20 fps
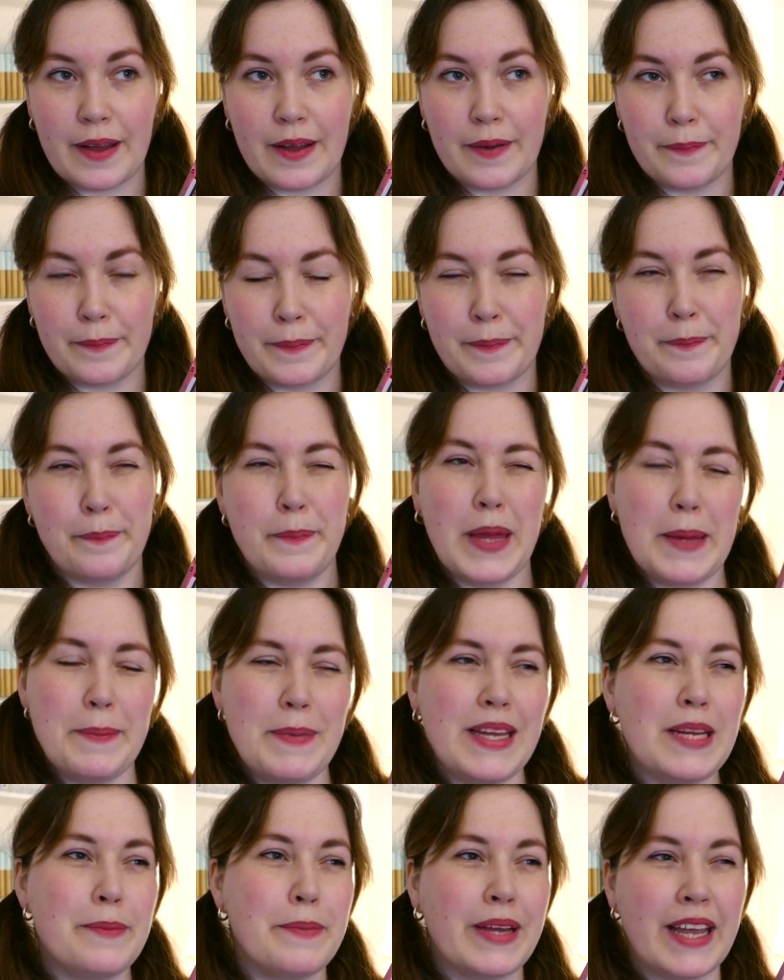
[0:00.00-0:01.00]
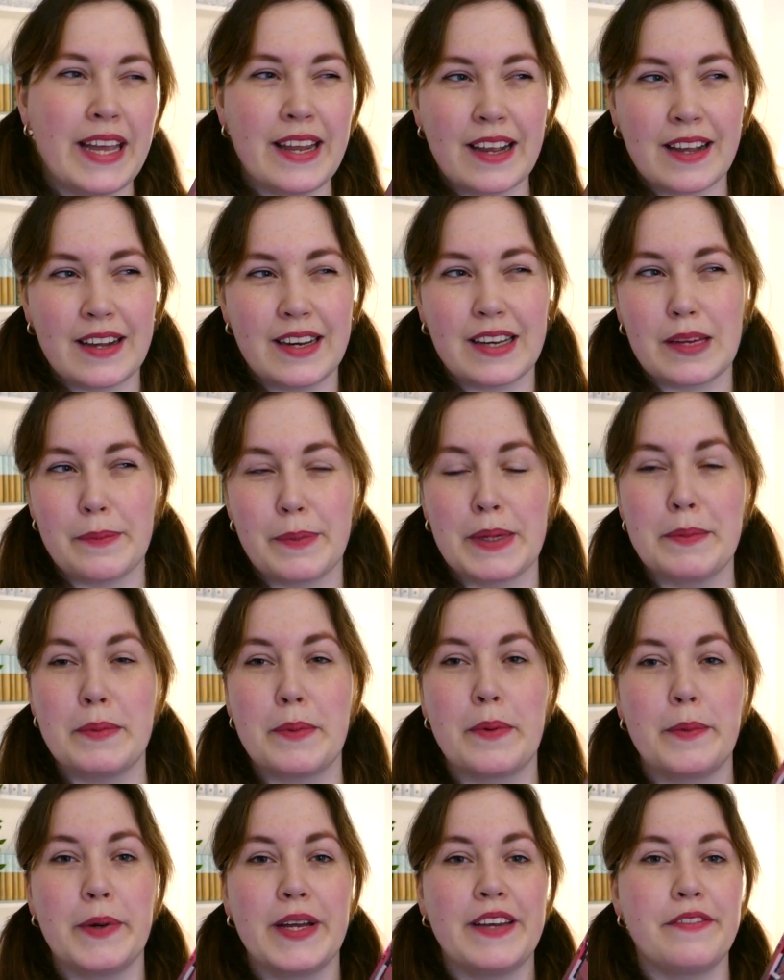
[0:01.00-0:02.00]
maybe in the beginning a little bit,
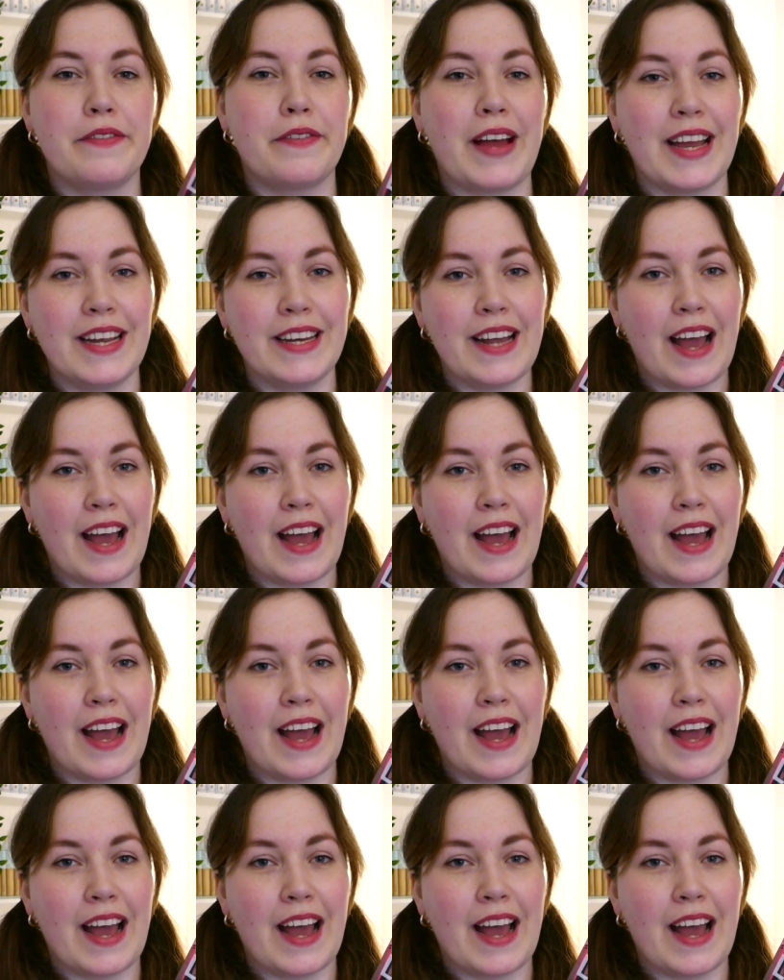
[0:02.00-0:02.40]
but we find